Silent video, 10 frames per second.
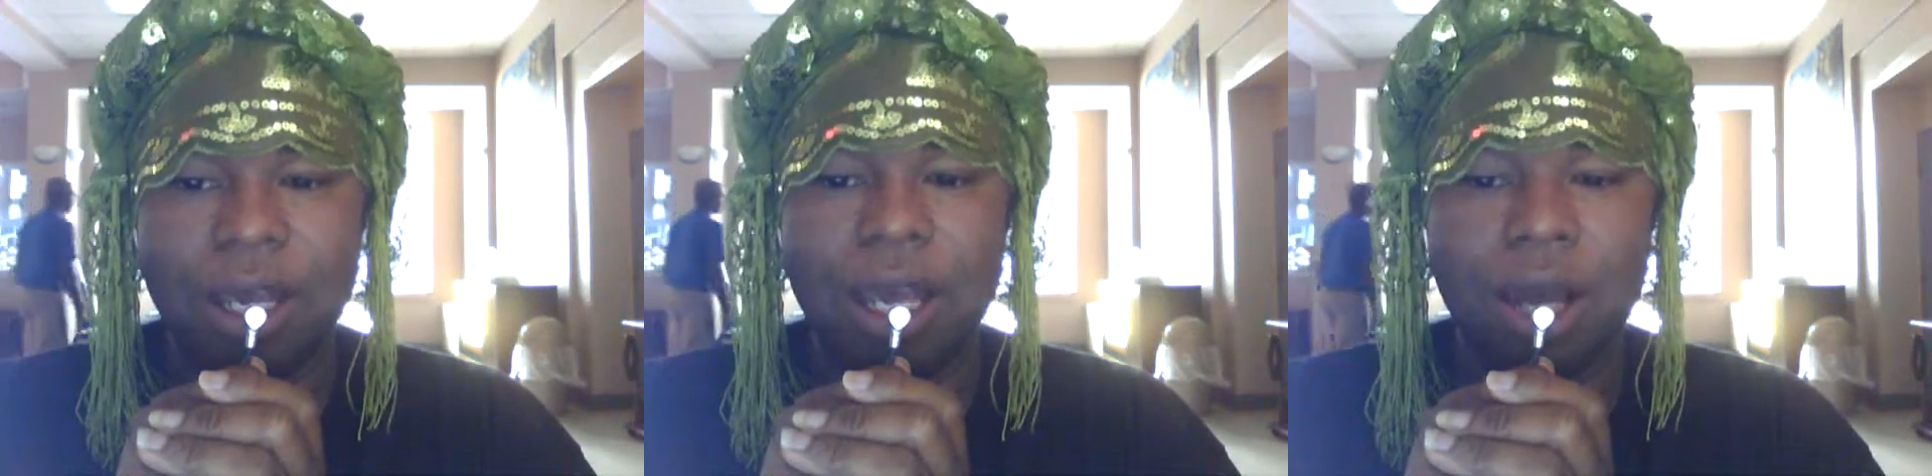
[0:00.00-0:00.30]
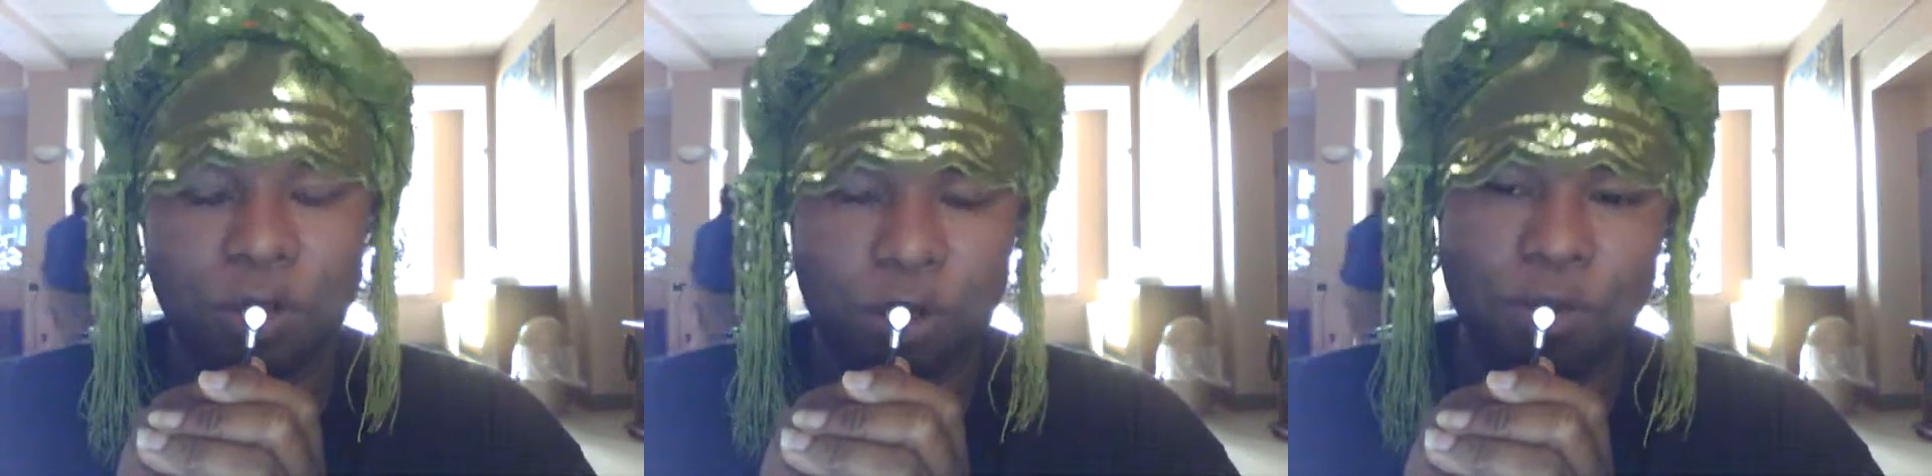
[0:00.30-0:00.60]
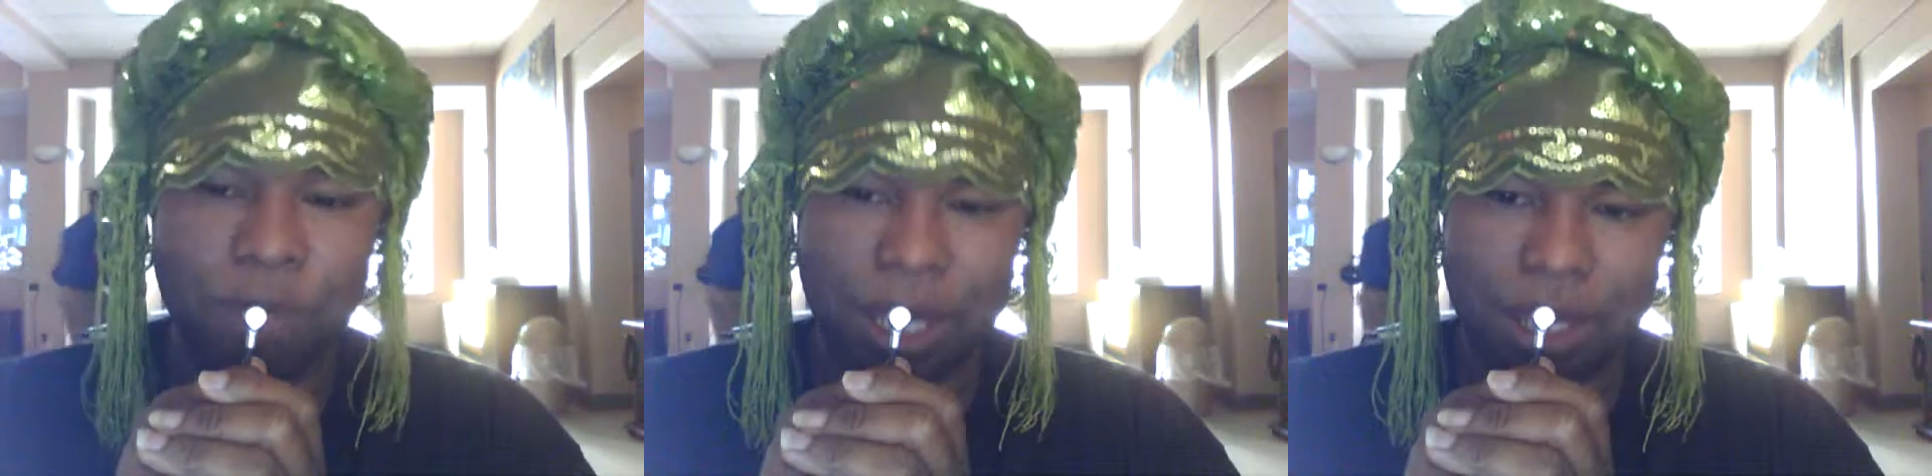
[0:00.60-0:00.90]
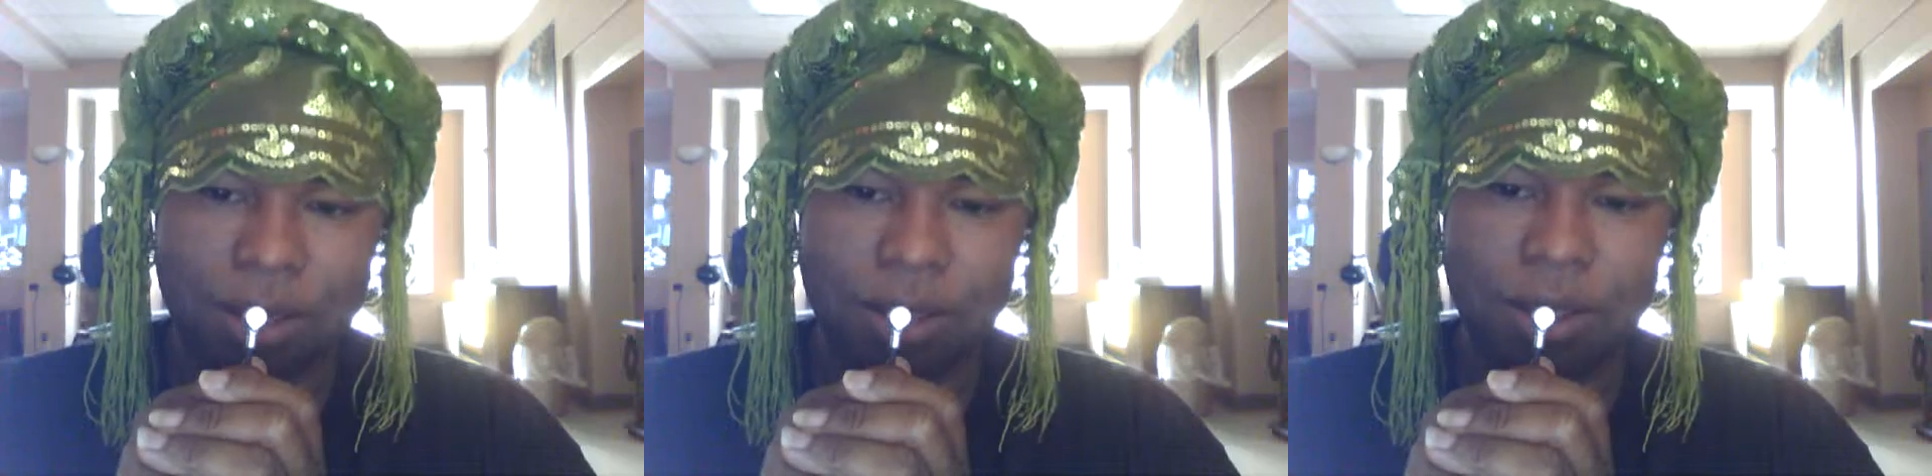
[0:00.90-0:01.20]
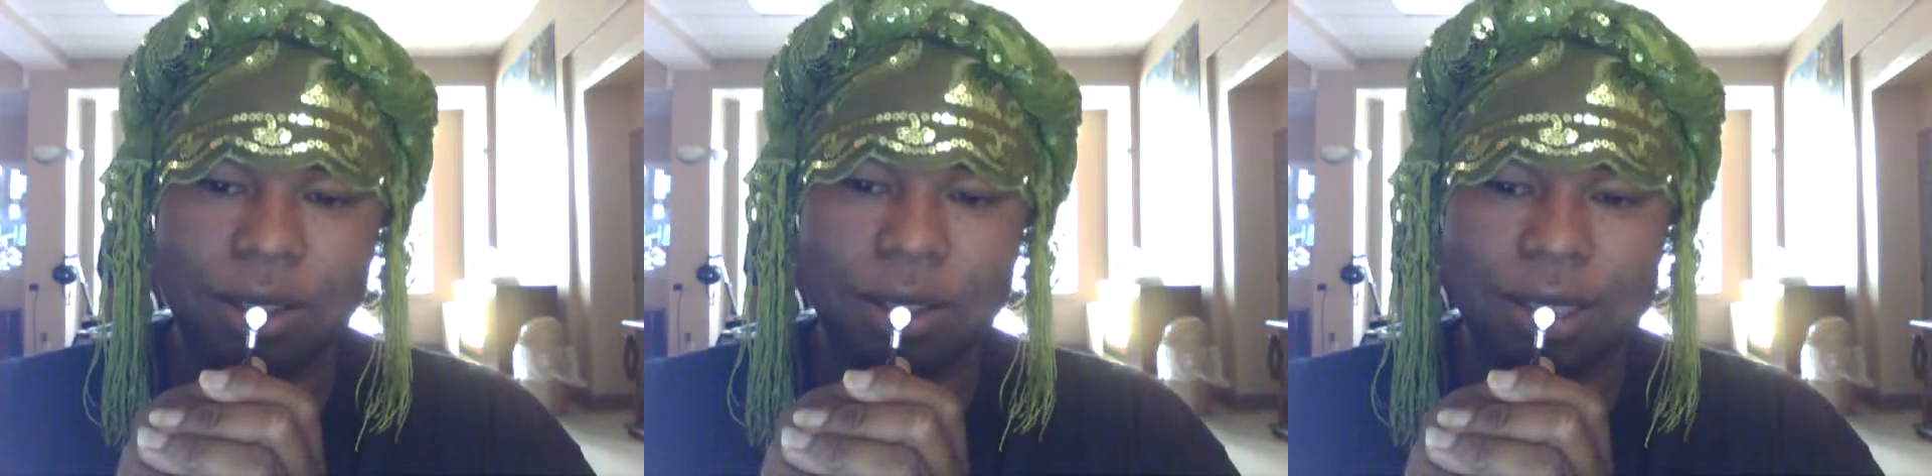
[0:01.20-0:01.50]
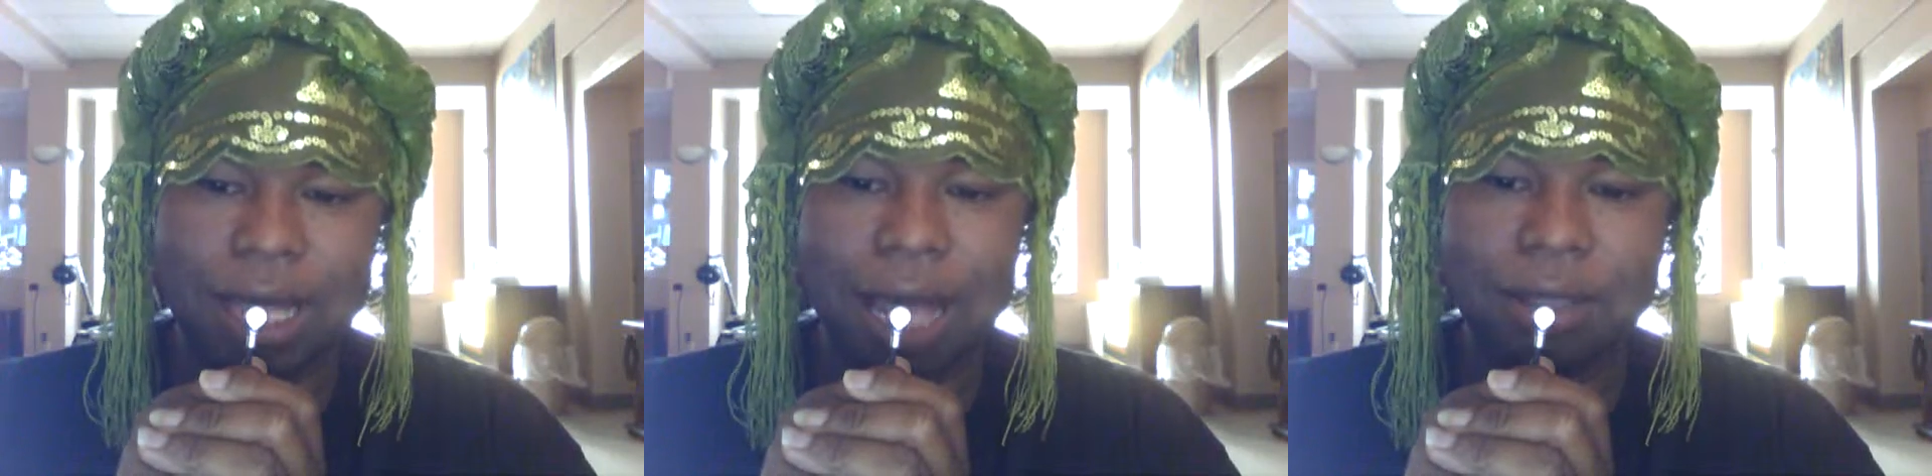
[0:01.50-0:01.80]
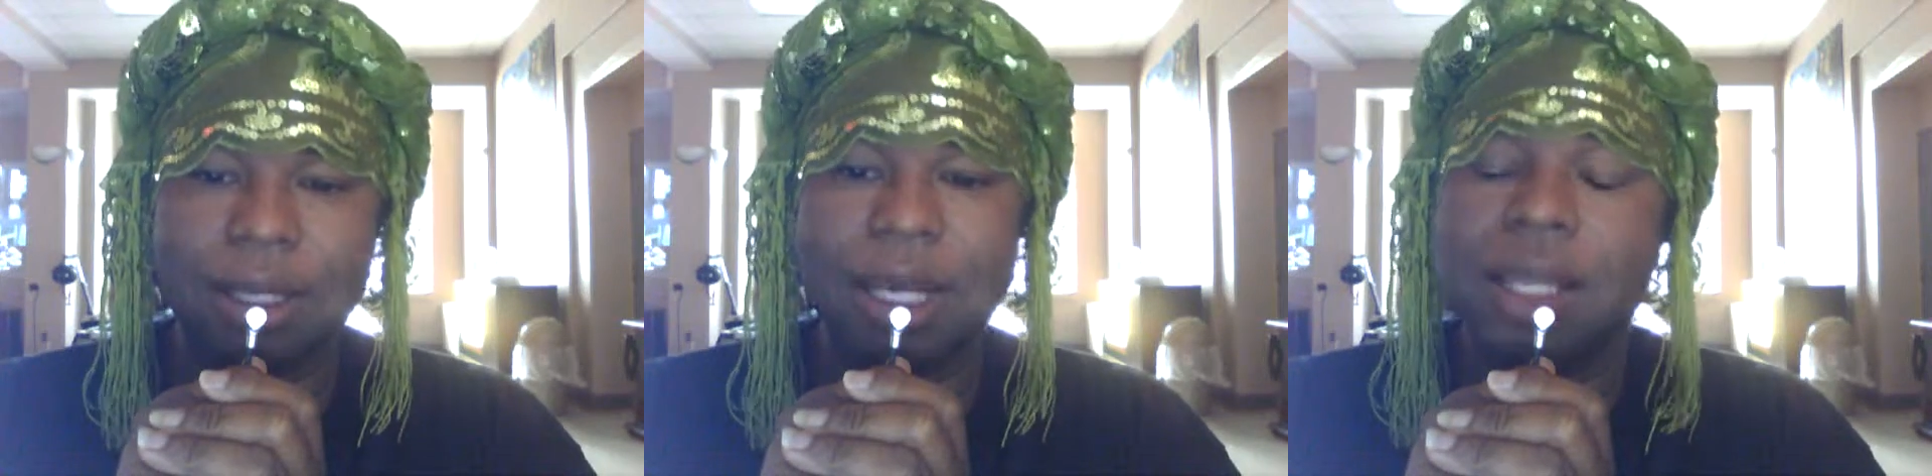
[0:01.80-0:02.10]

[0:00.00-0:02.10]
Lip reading: How humane is that?